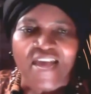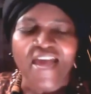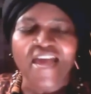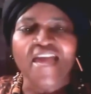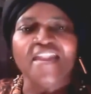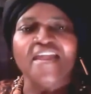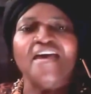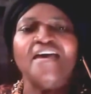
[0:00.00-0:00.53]

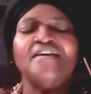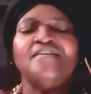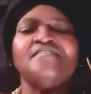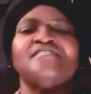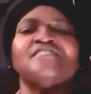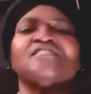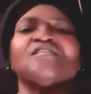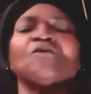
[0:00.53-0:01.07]
And
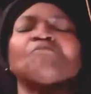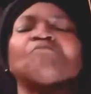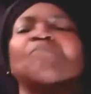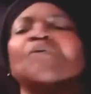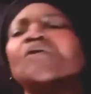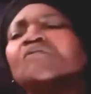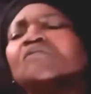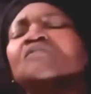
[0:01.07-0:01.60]
as the
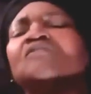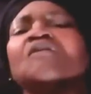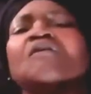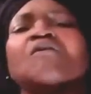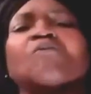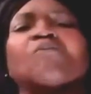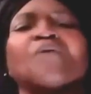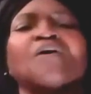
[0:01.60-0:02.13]

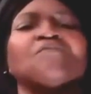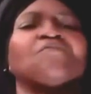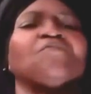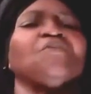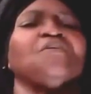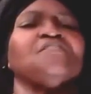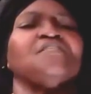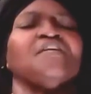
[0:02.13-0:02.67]
bulldog went
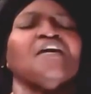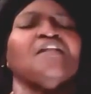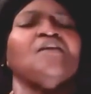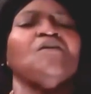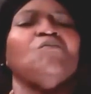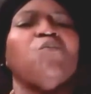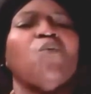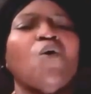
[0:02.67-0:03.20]
for his
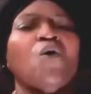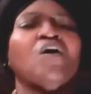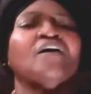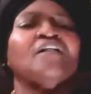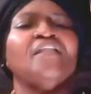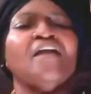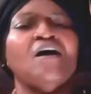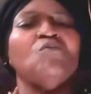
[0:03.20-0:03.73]
daily walk
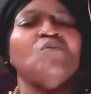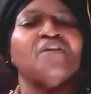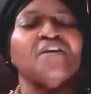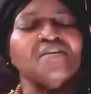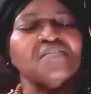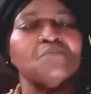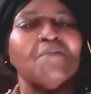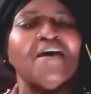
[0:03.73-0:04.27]
along with
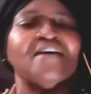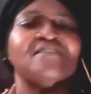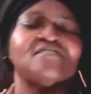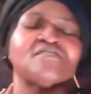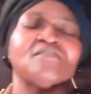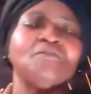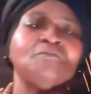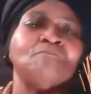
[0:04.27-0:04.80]
his
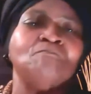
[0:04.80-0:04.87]
master,